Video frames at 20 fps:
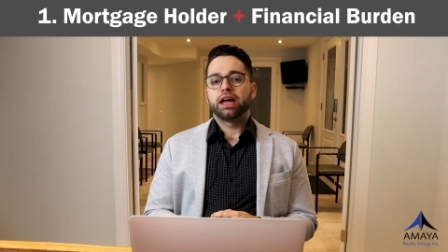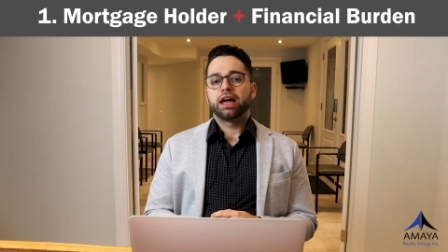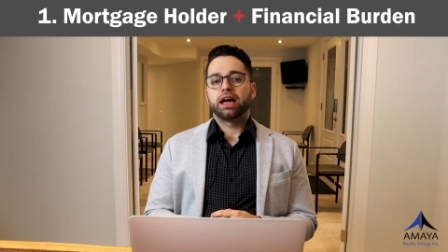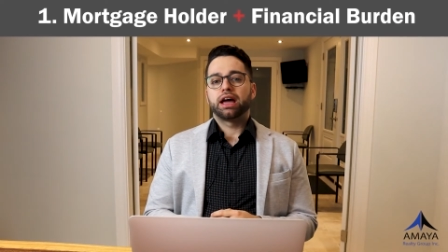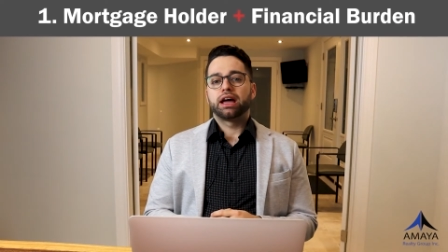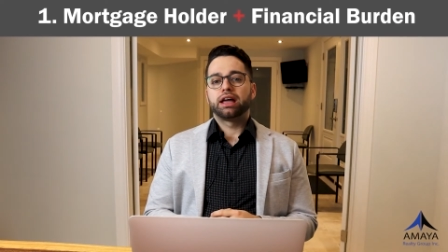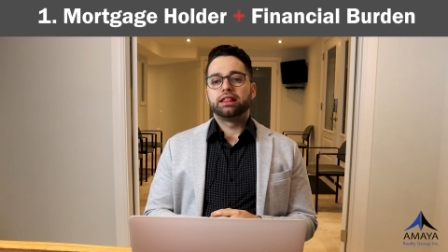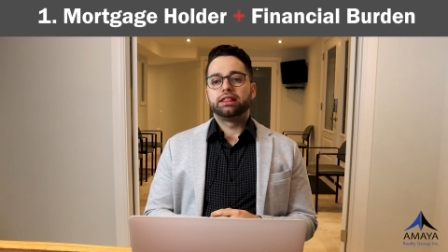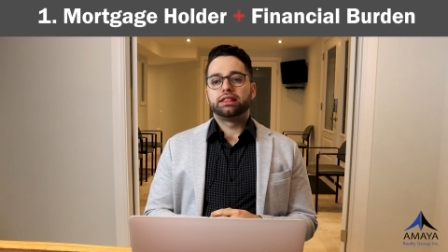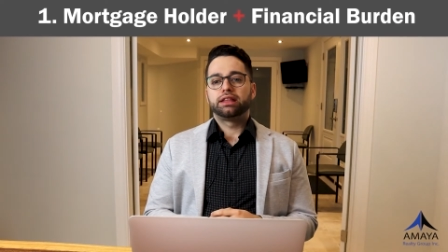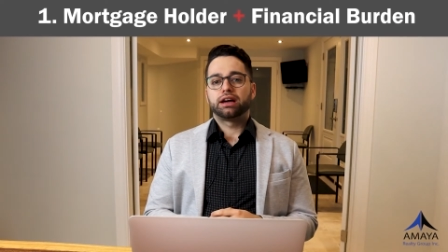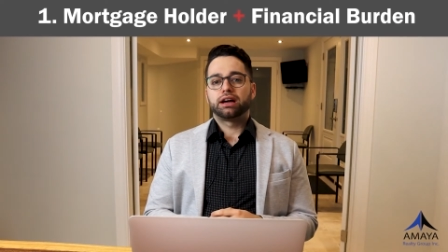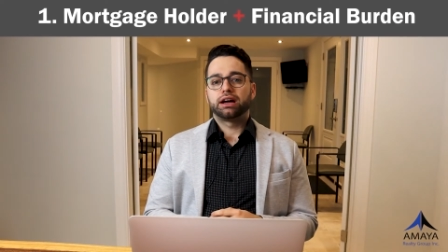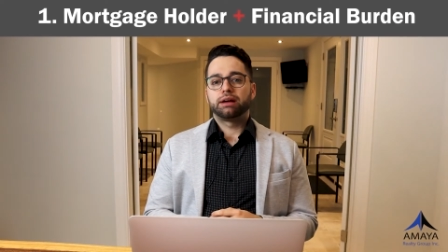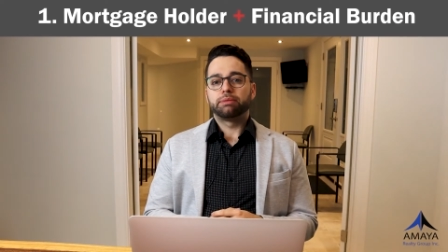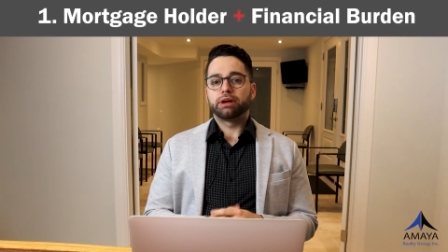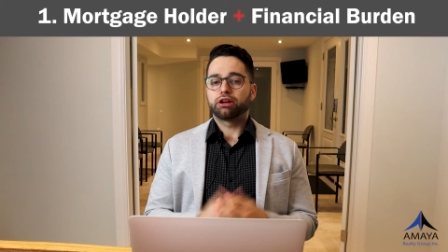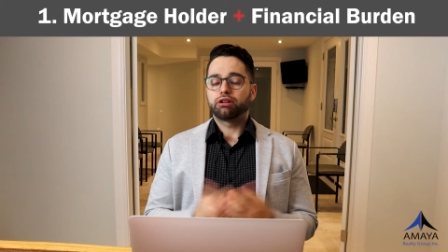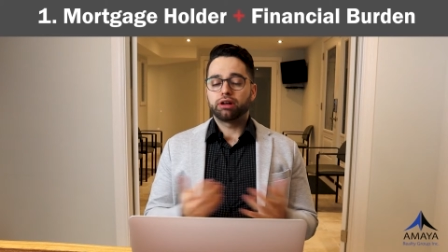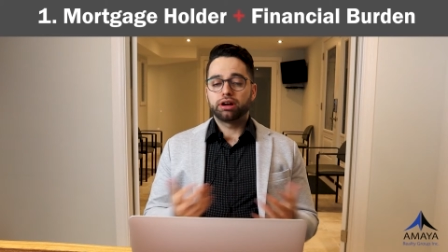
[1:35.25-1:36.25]
and
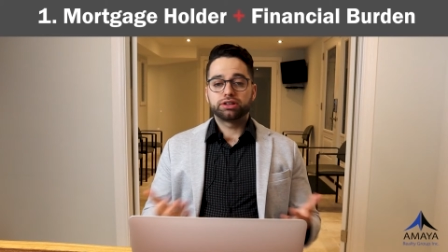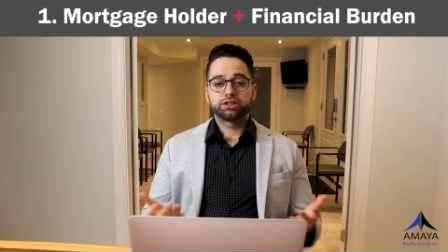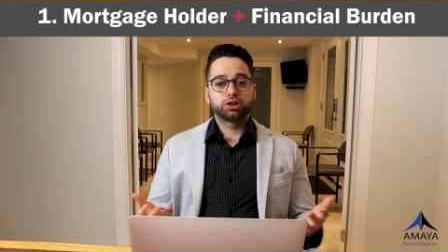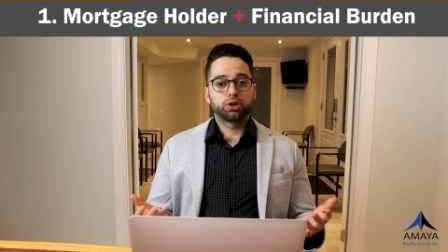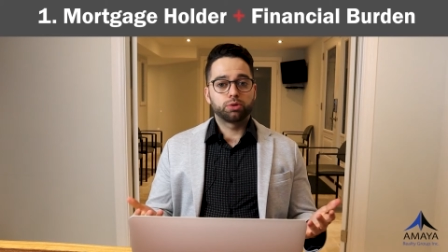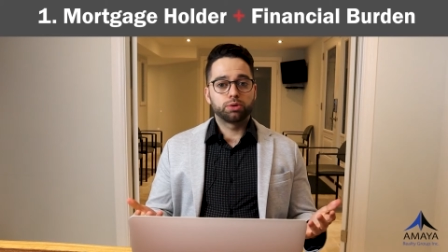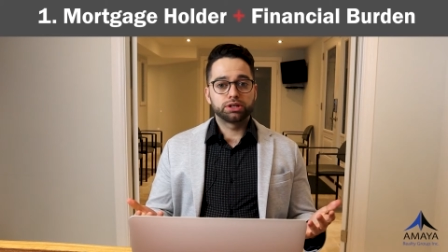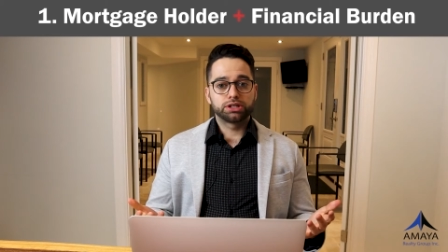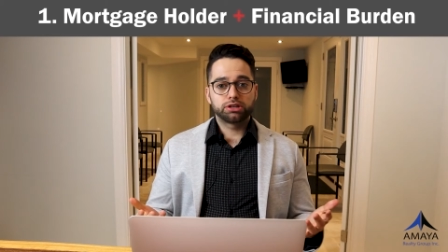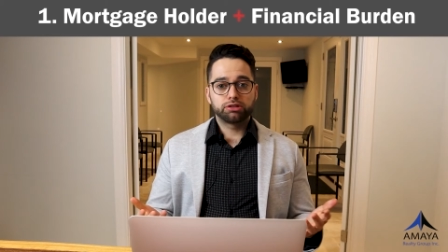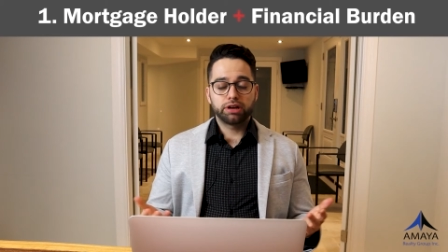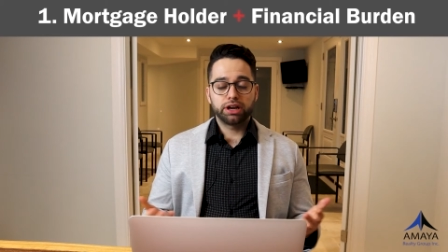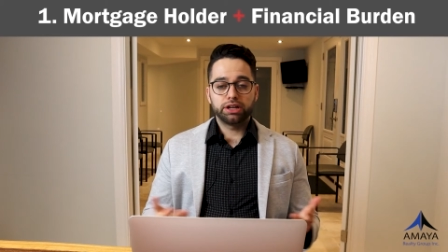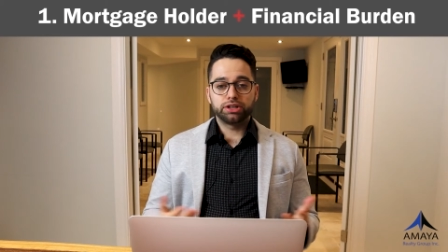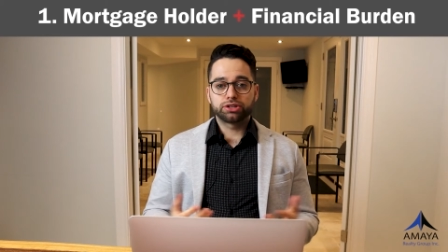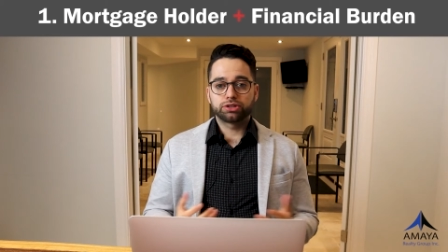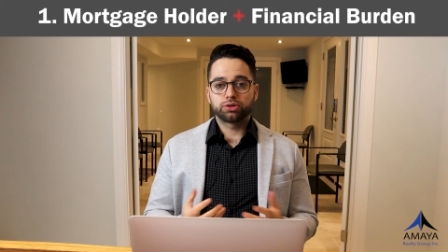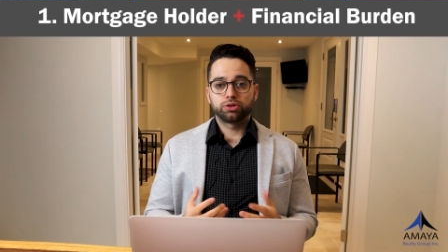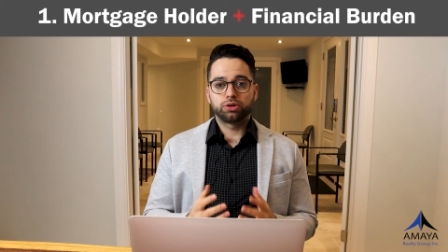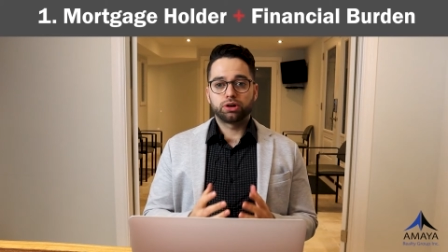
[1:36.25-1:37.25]
my credit score was
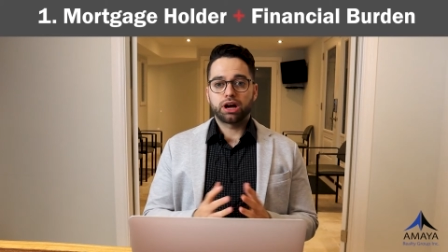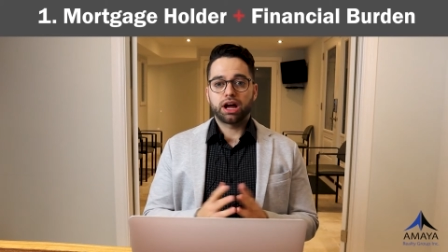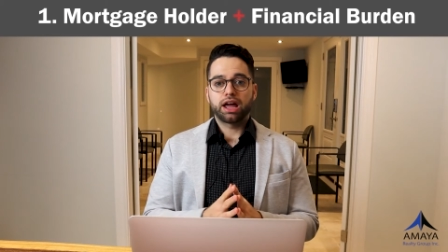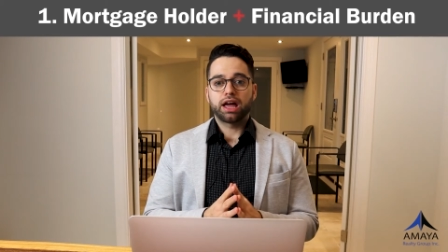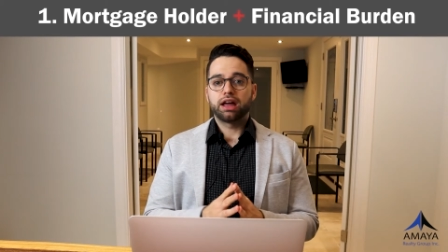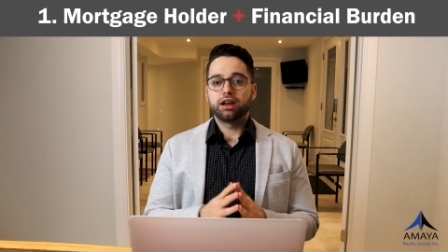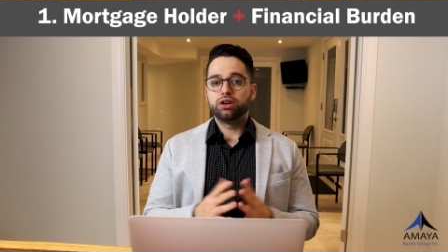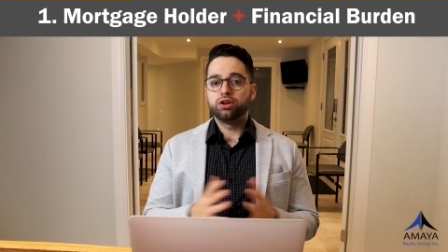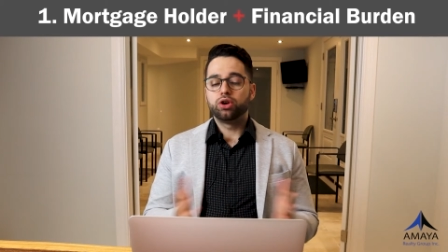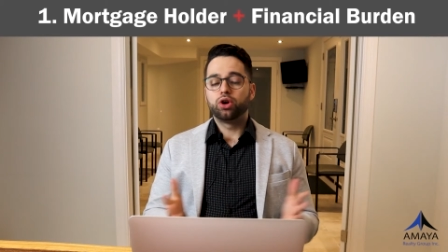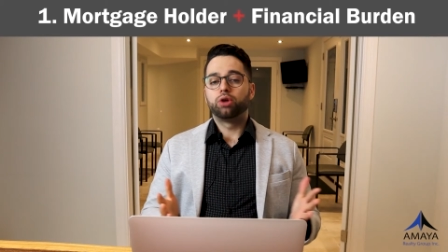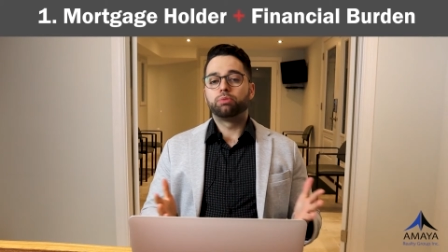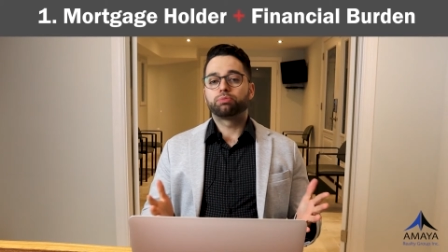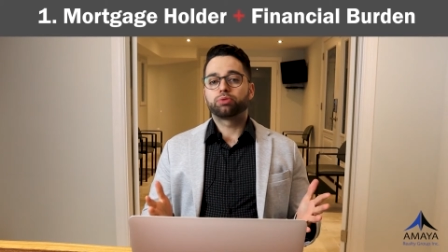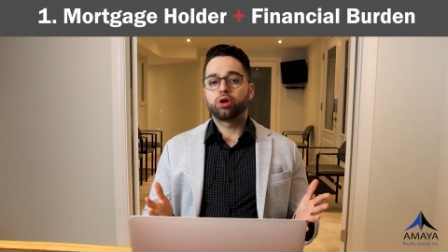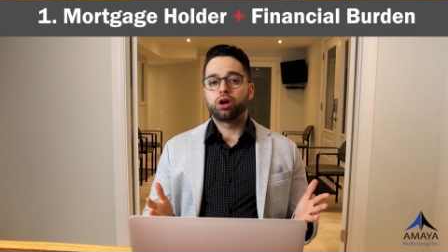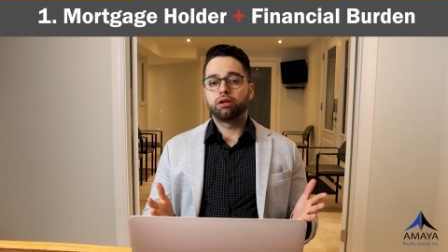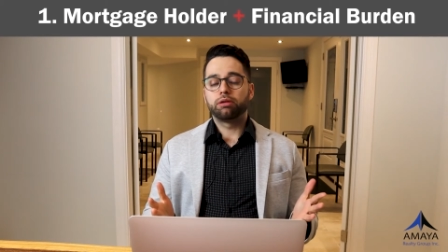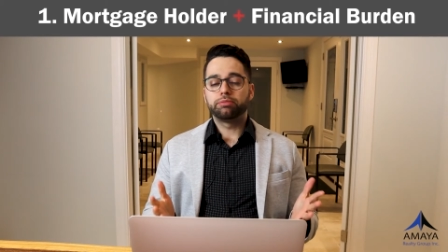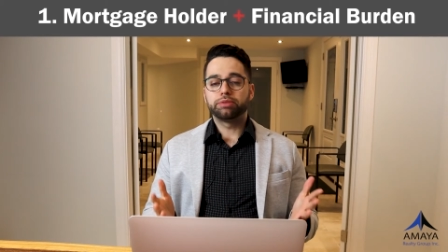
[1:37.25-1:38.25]
great, so I had no
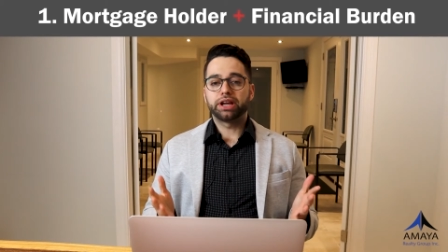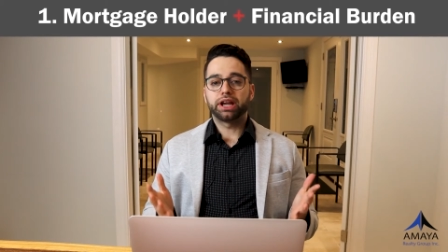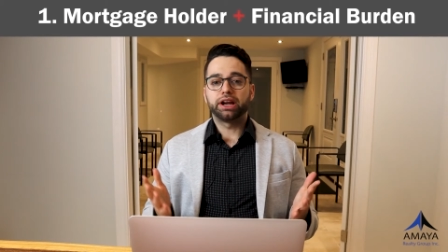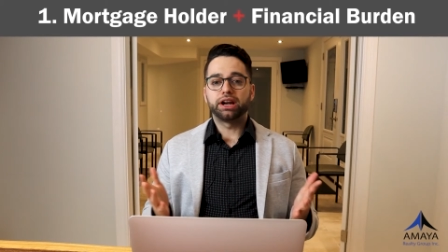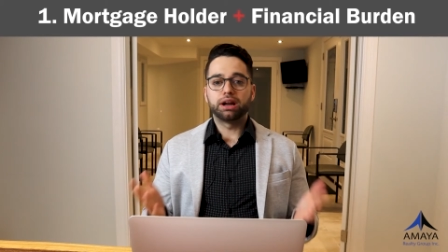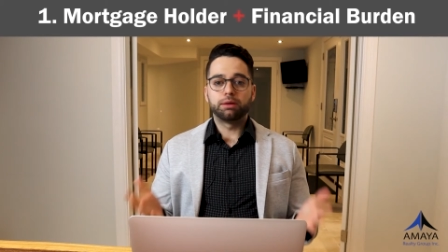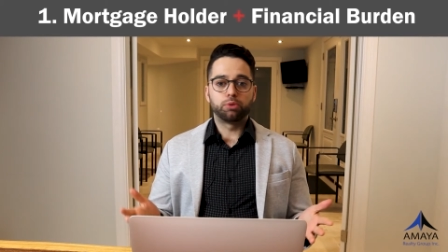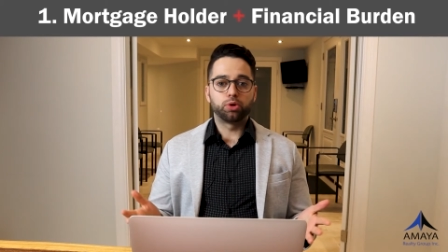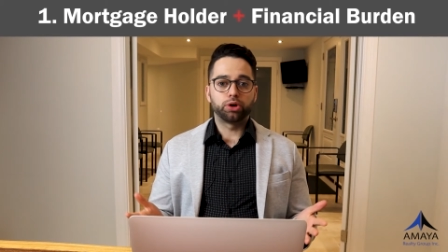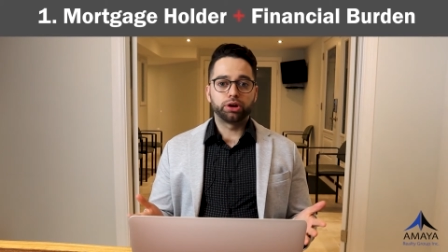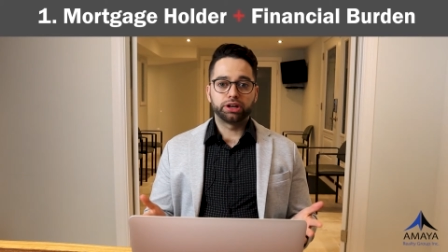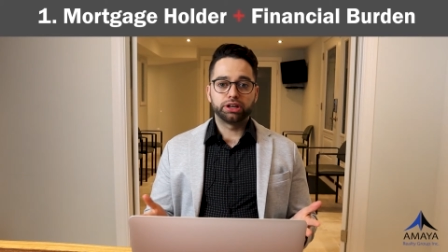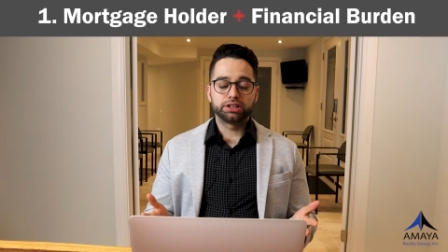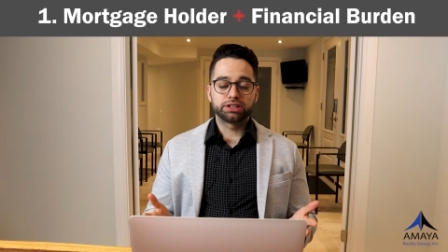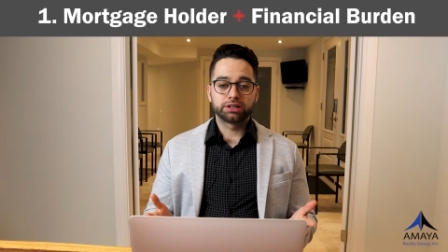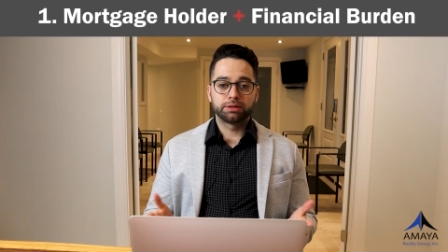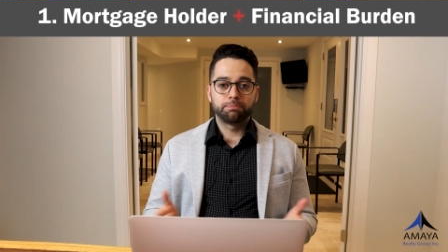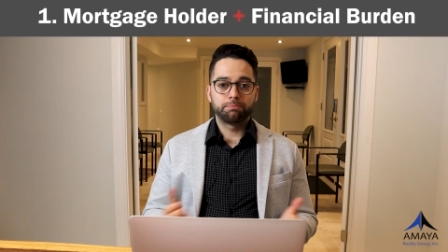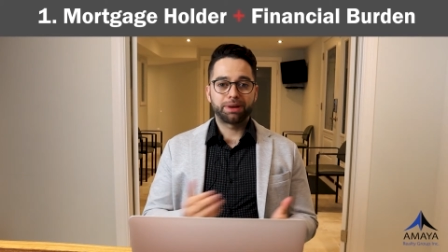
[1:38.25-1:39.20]
problem getting a mortgage,